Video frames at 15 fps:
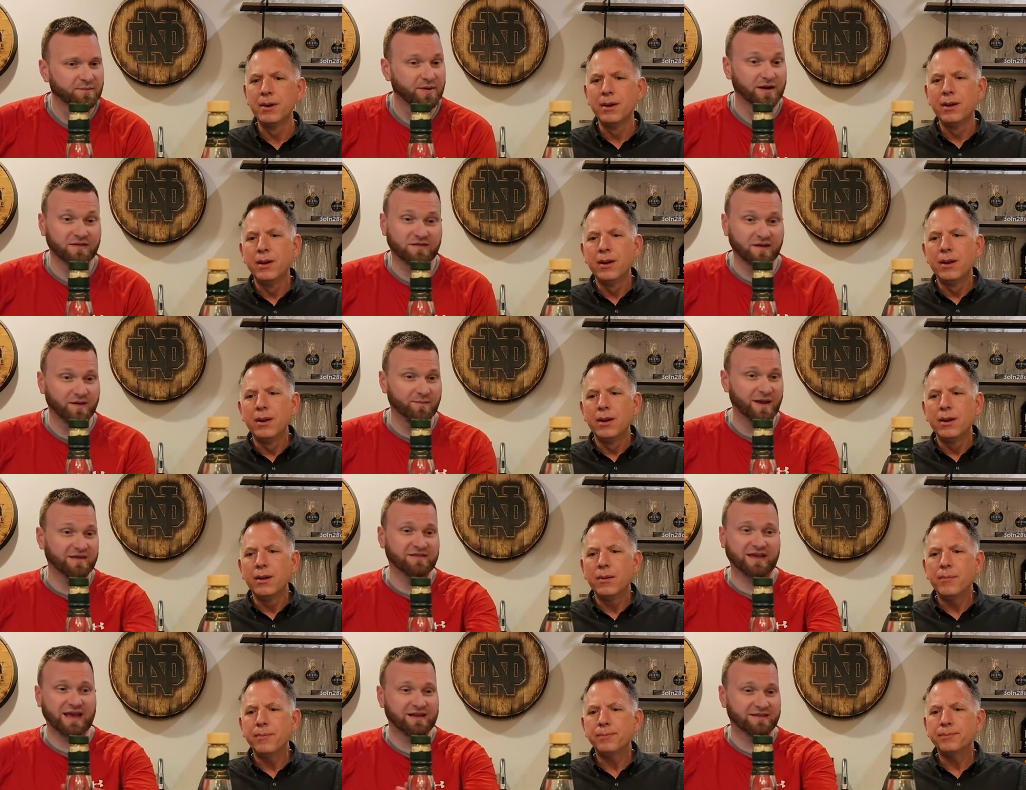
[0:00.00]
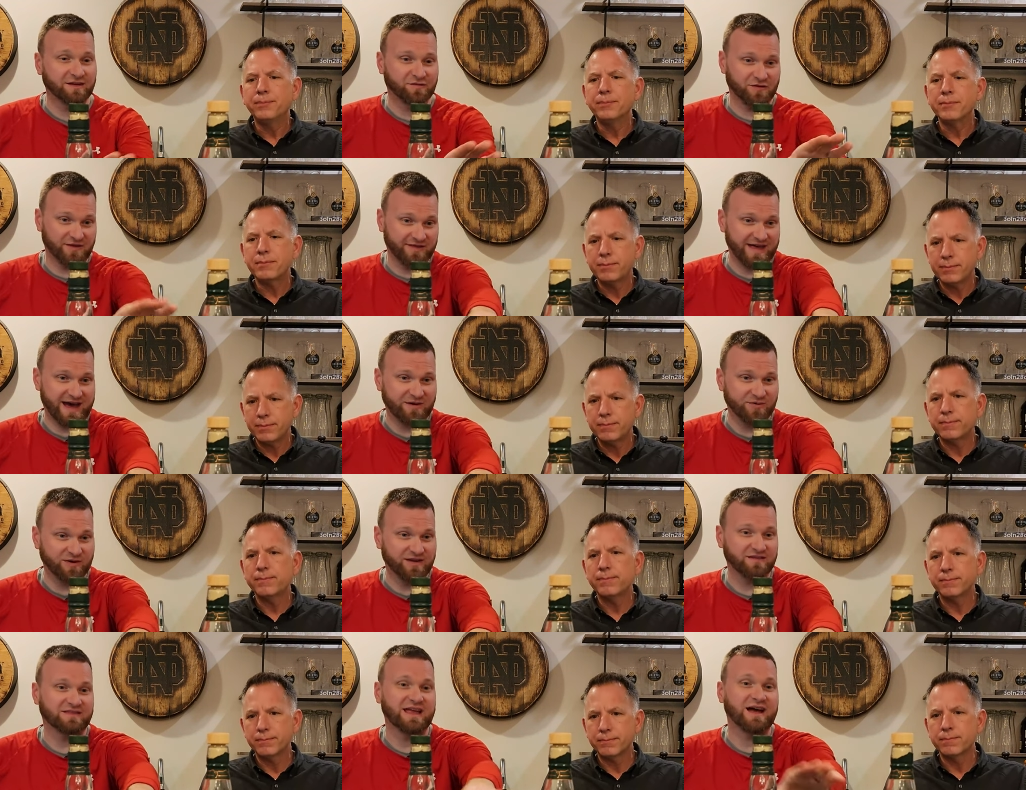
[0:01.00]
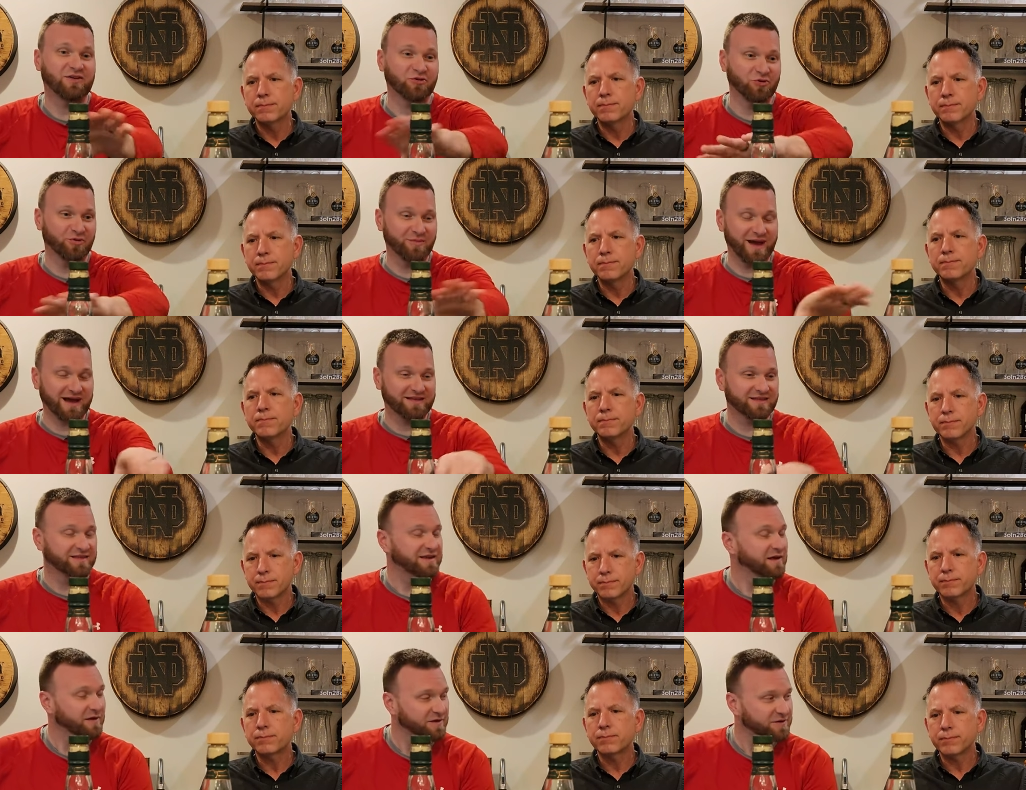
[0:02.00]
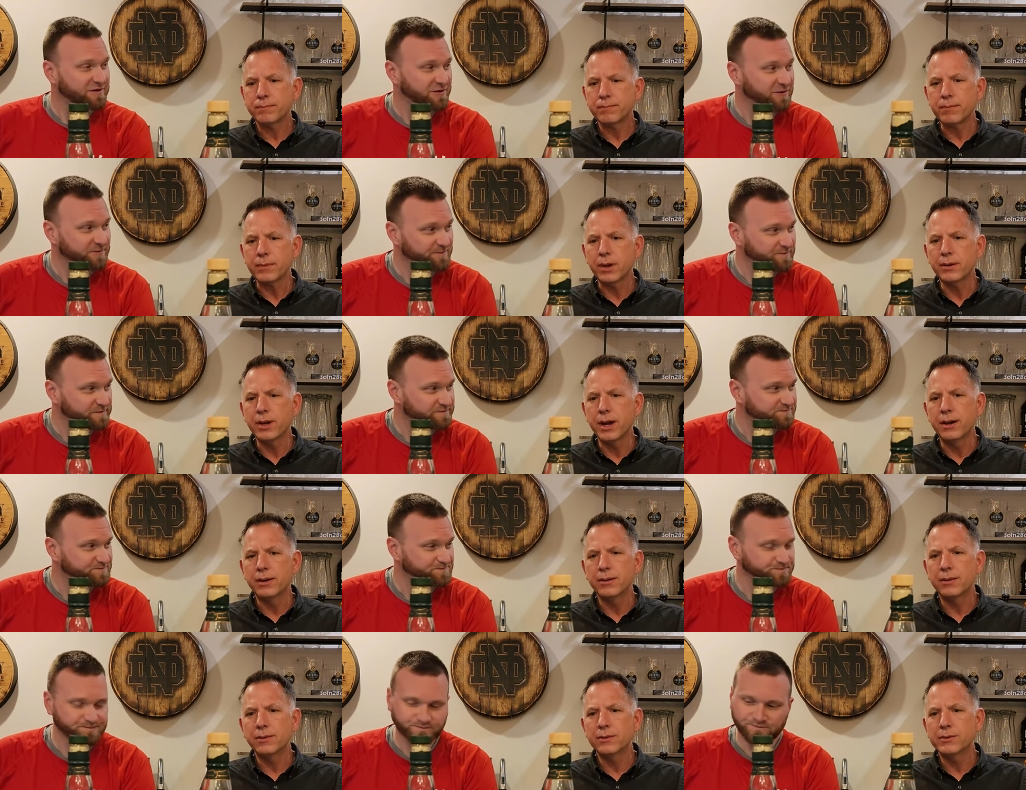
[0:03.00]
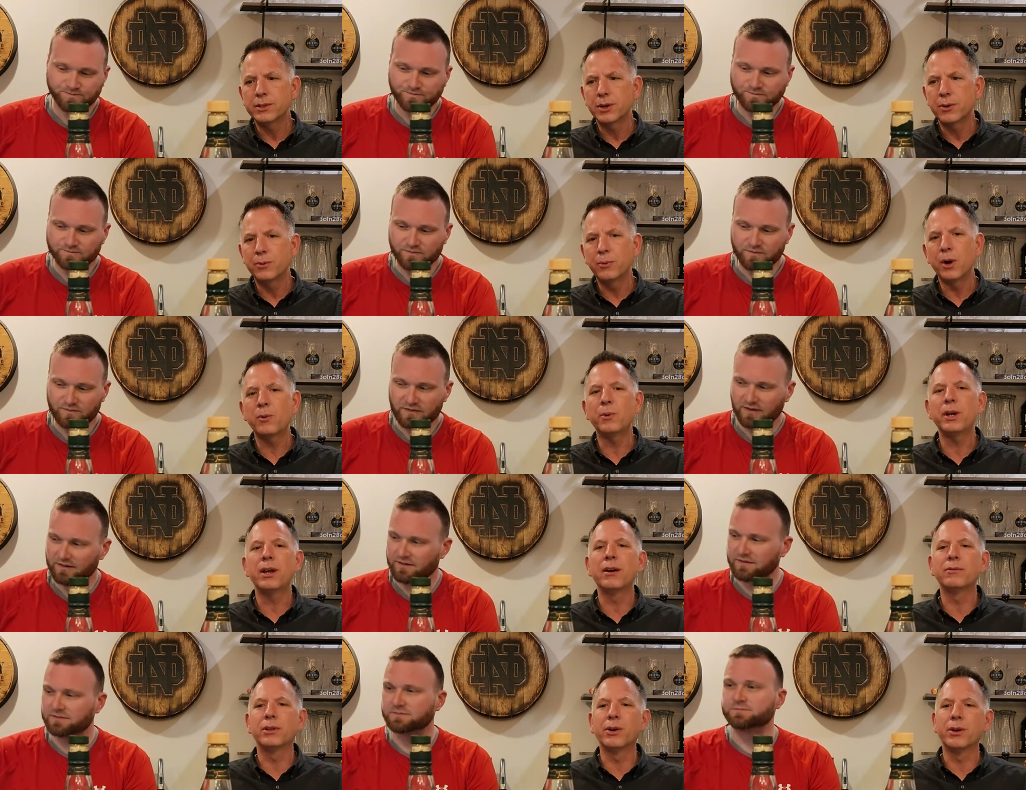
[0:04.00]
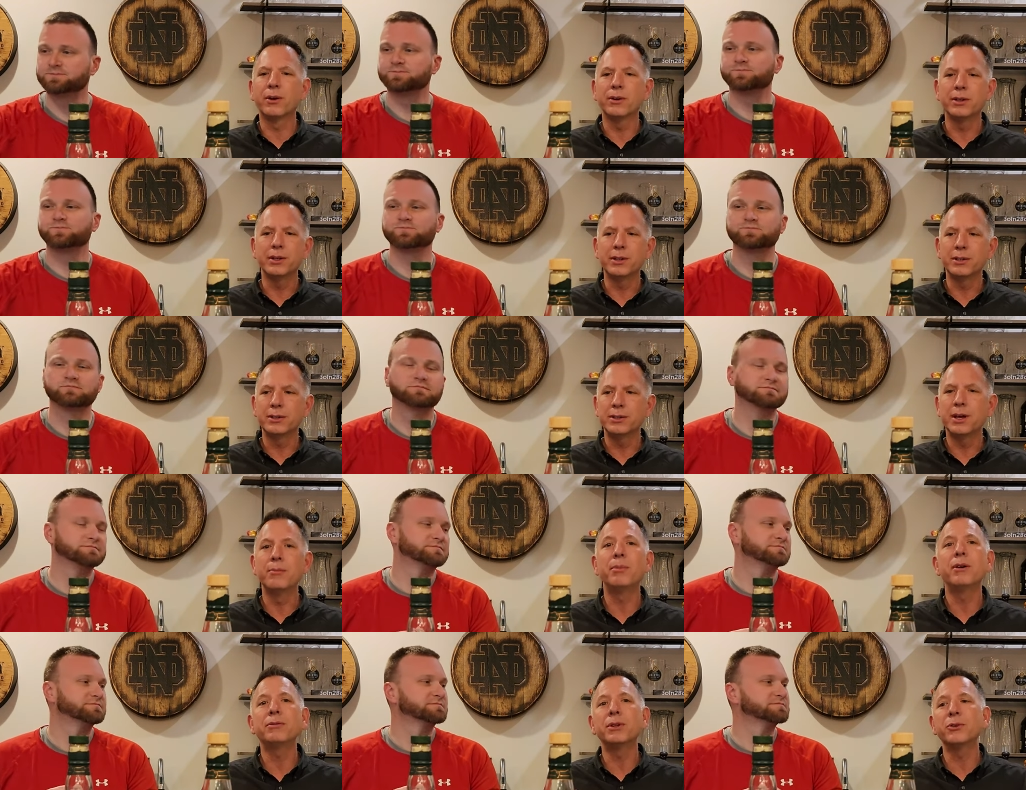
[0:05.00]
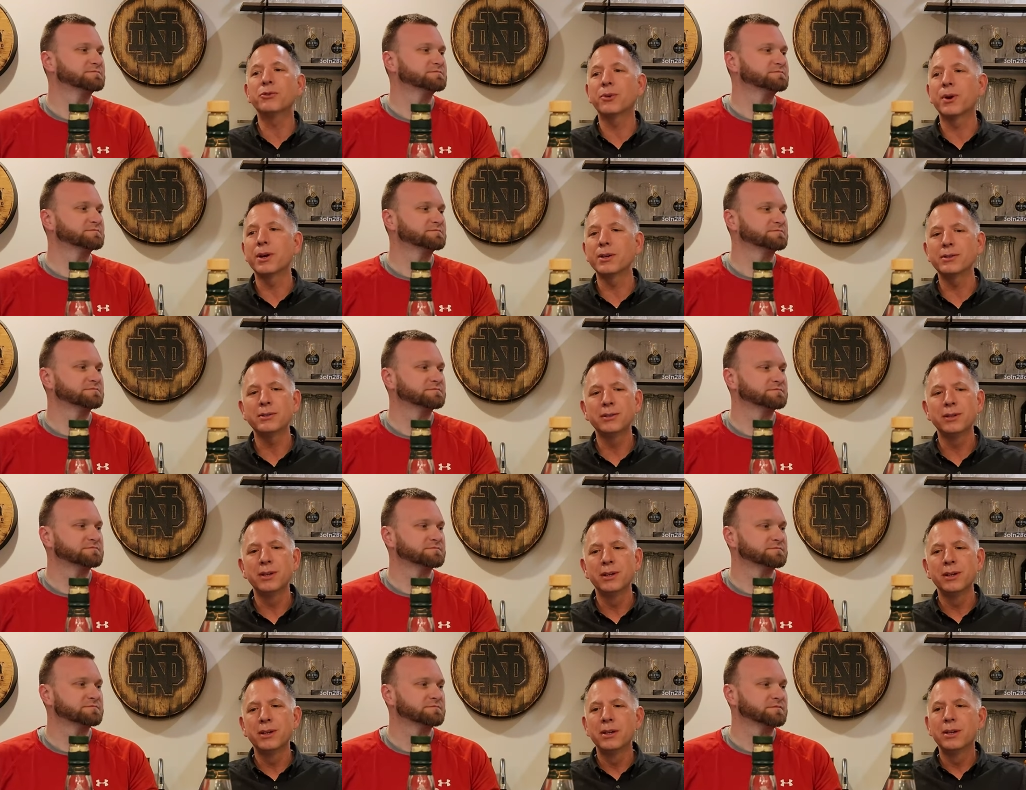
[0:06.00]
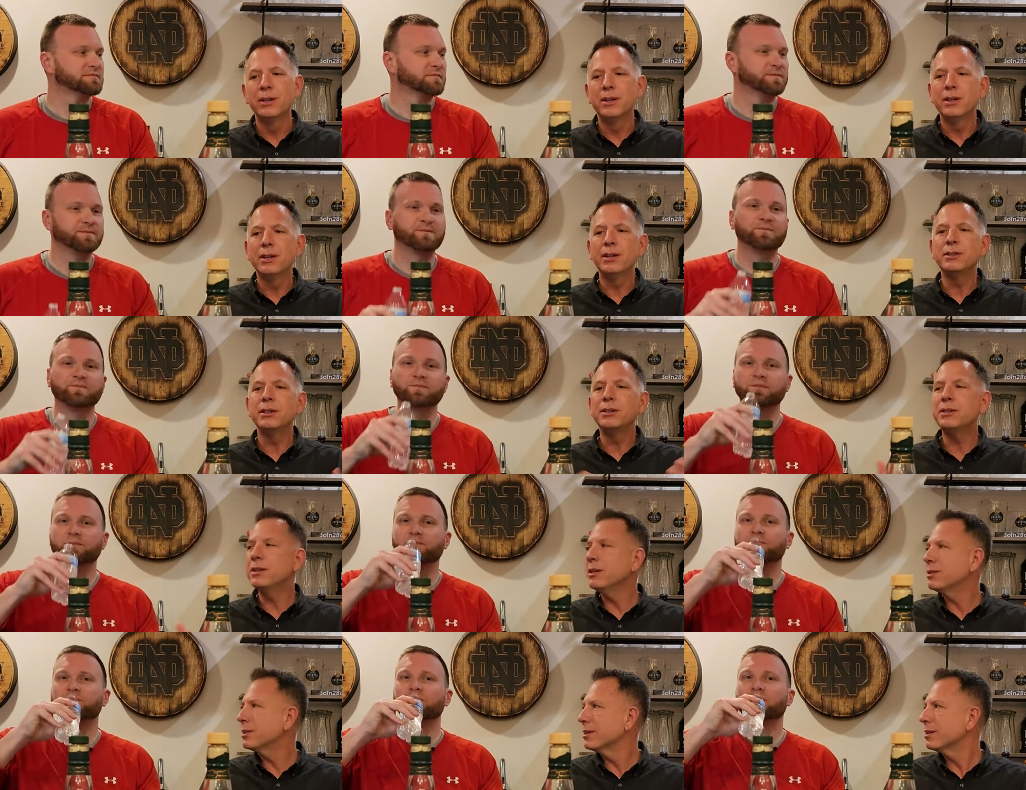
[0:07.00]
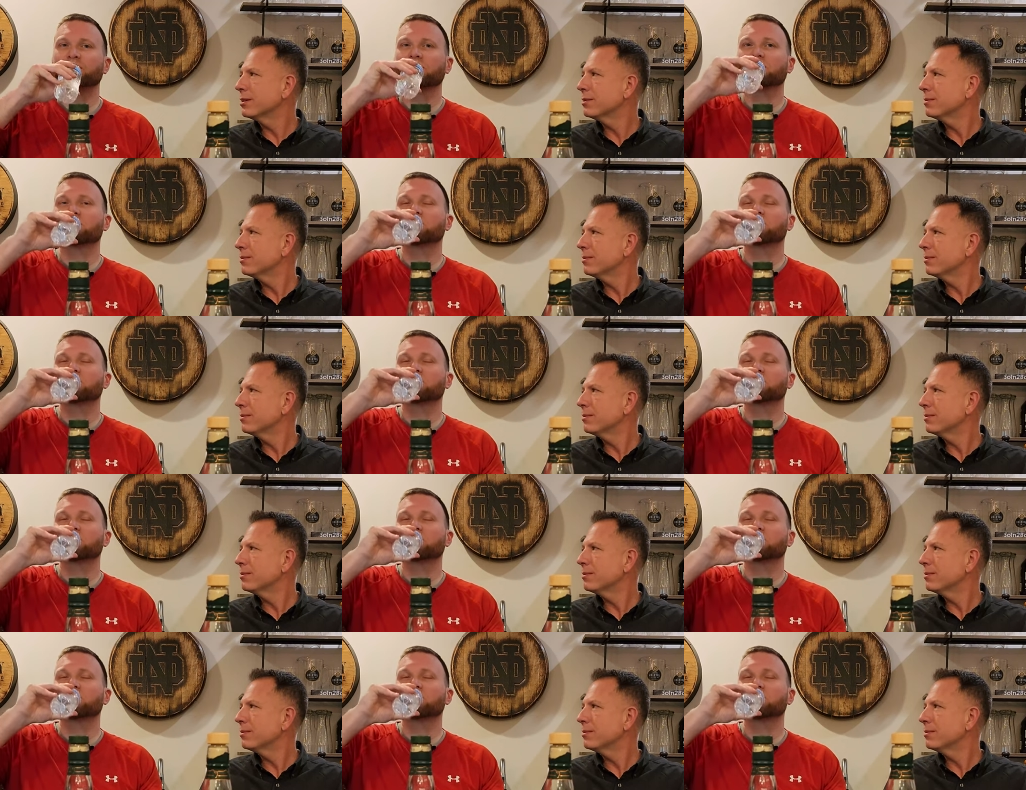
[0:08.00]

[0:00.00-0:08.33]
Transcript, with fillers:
Speaker 1: but it's amazing how different that one is now mm-hmm. going back than the other two.
Speaker 2: Yeah. So what we have learned is that Buffalo Trace is a decent,